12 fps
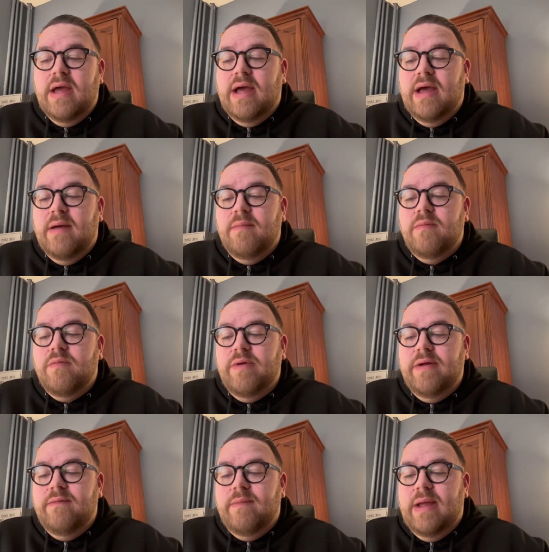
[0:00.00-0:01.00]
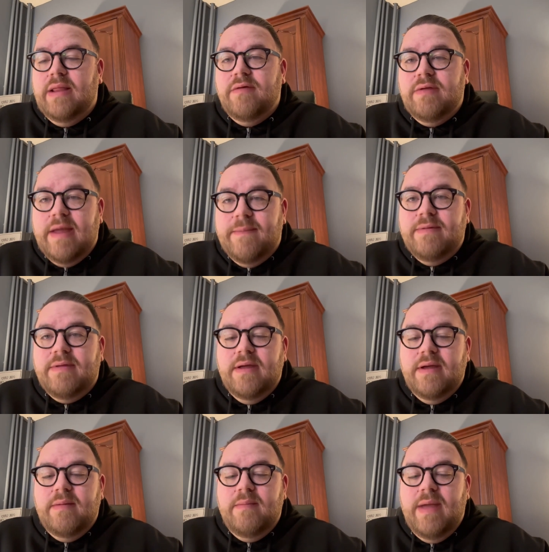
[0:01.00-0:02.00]
Um, we made those steps
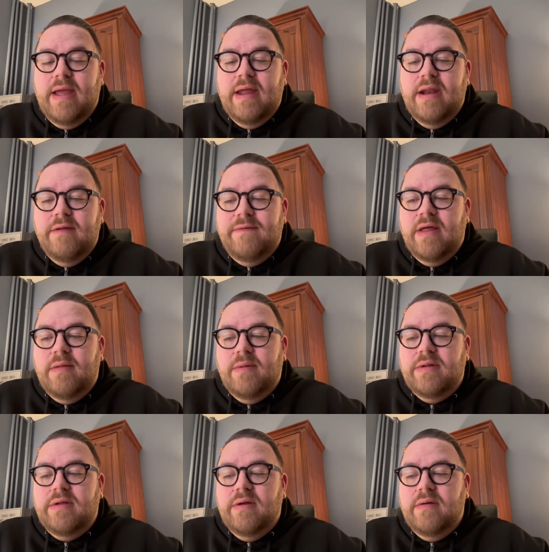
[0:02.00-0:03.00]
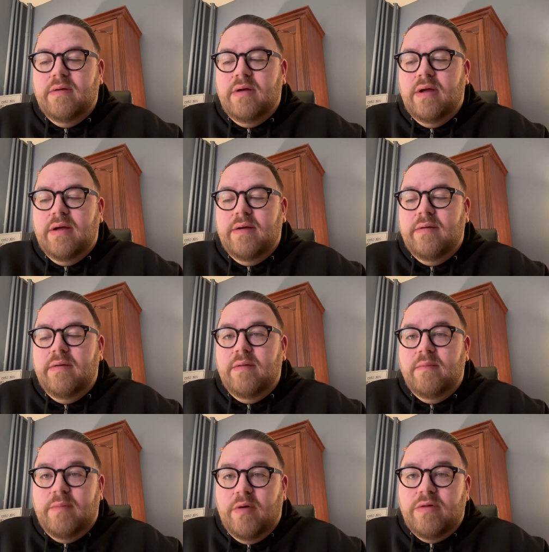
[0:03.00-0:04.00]
to make it available to uh,
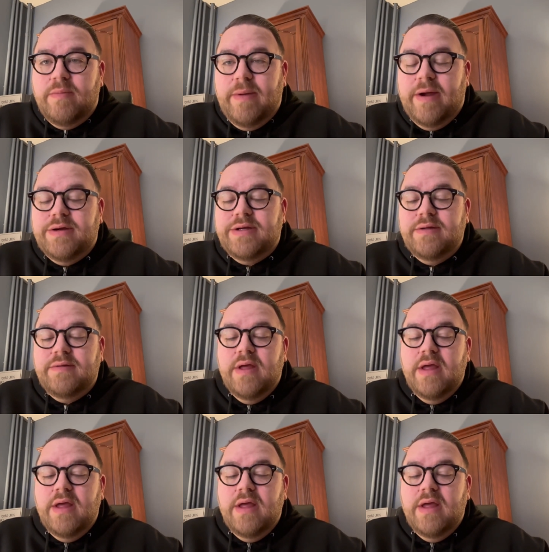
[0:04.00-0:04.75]
both parishes.